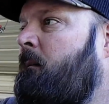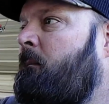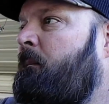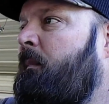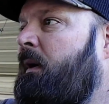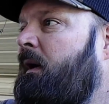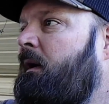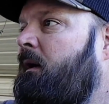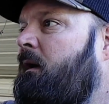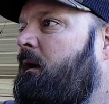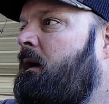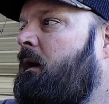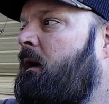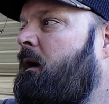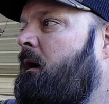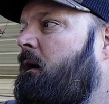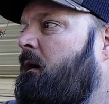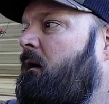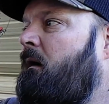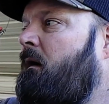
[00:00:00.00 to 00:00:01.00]
But
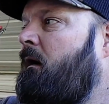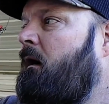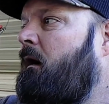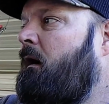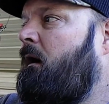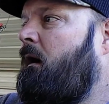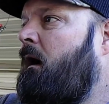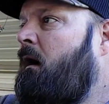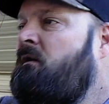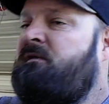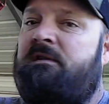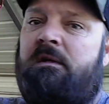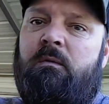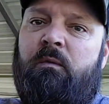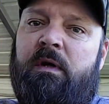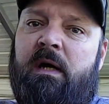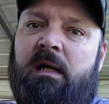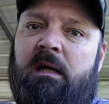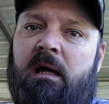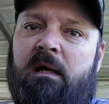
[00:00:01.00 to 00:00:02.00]
also
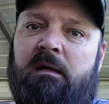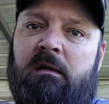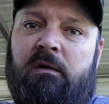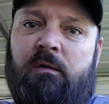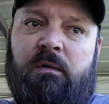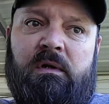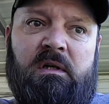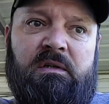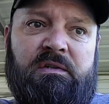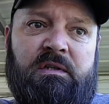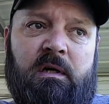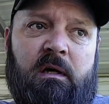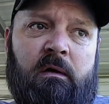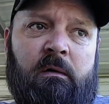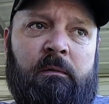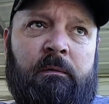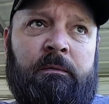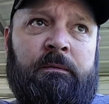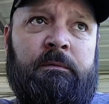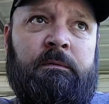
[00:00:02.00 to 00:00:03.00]
what I'd like to do with this
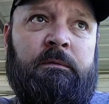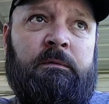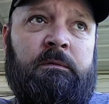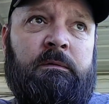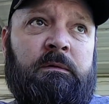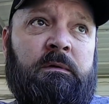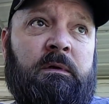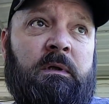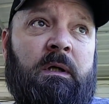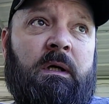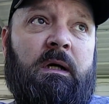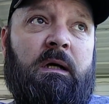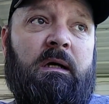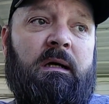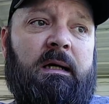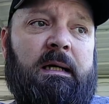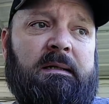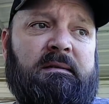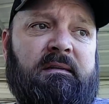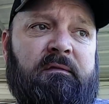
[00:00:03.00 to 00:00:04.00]
channel
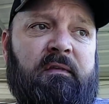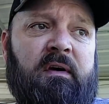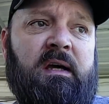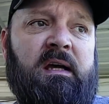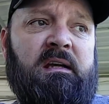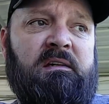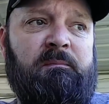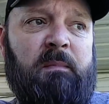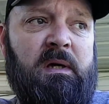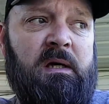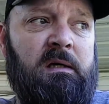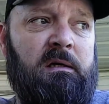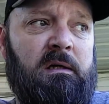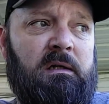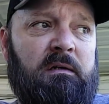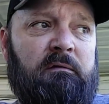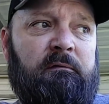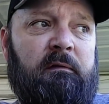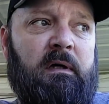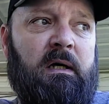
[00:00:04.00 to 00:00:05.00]
is, if it gets big
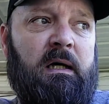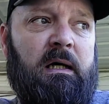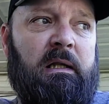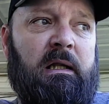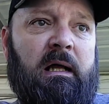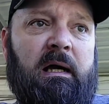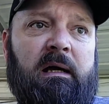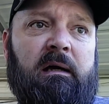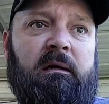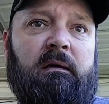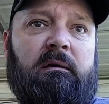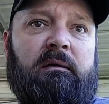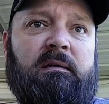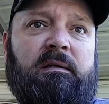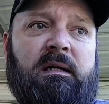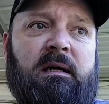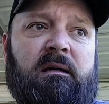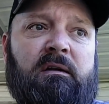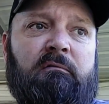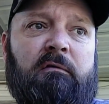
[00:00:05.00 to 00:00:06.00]
enough, I'd like to
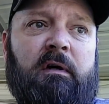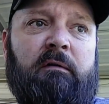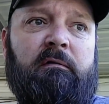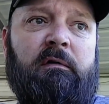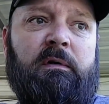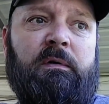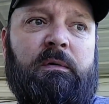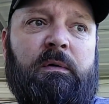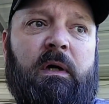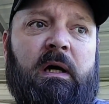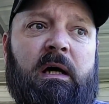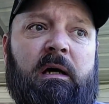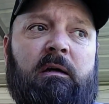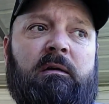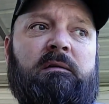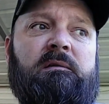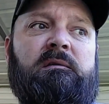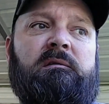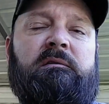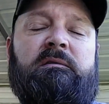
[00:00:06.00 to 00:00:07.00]
take the revenue
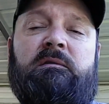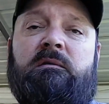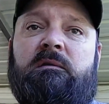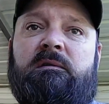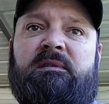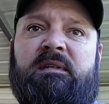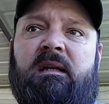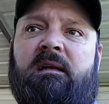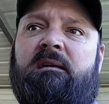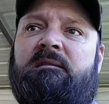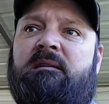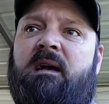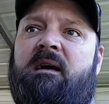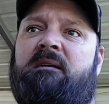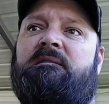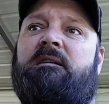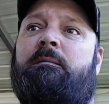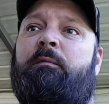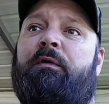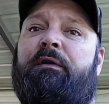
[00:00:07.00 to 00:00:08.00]
and set these
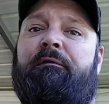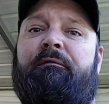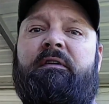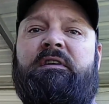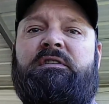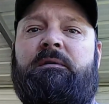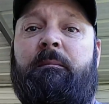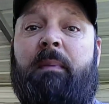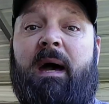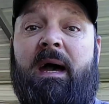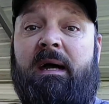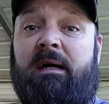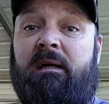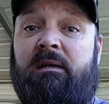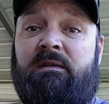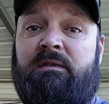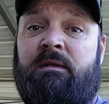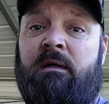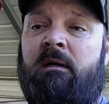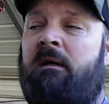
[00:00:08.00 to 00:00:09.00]
guys up with a fishing package,
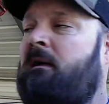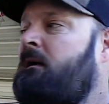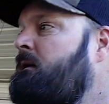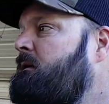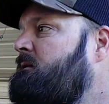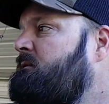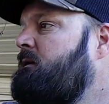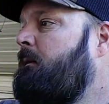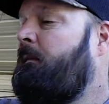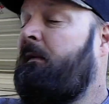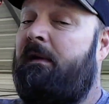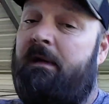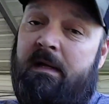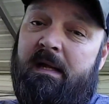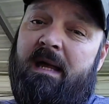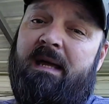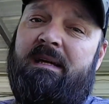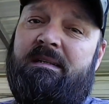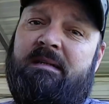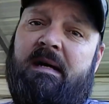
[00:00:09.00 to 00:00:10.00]
something that
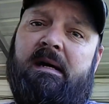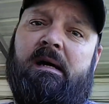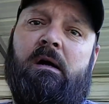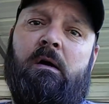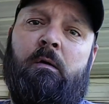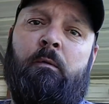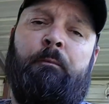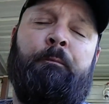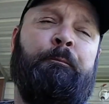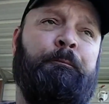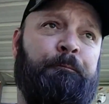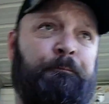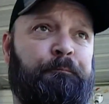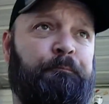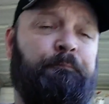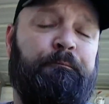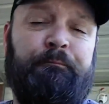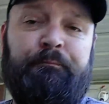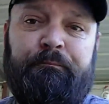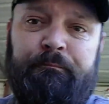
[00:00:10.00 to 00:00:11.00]
they can take home,
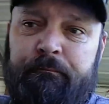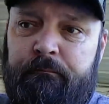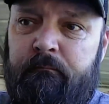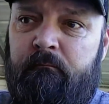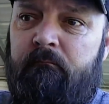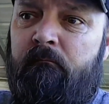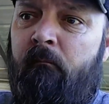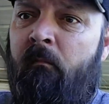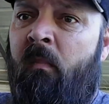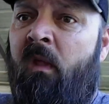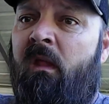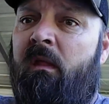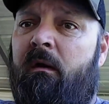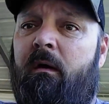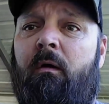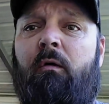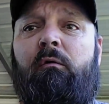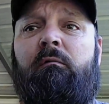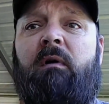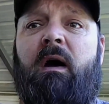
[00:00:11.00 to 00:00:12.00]

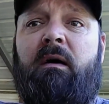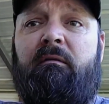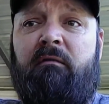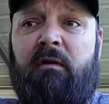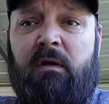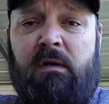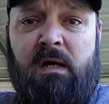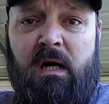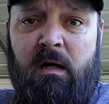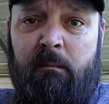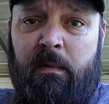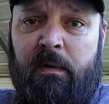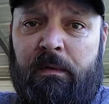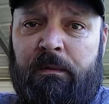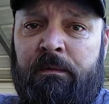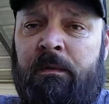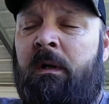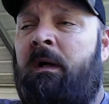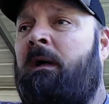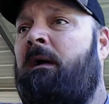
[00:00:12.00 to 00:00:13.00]
their own rod and reel combo,
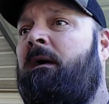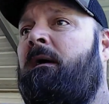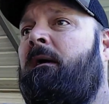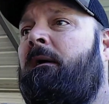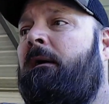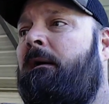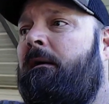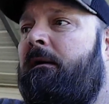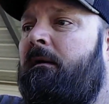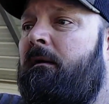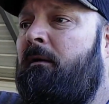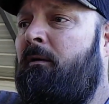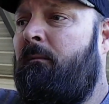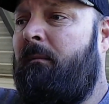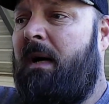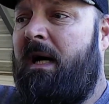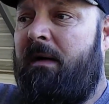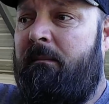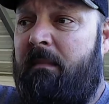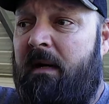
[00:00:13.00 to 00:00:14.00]
their own
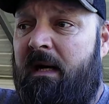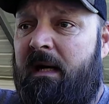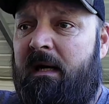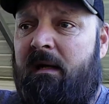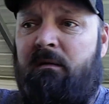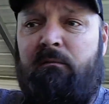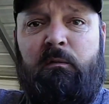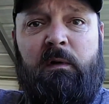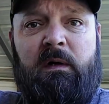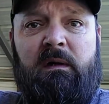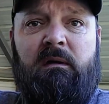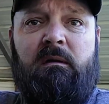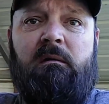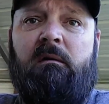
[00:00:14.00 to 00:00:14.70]
bait bag with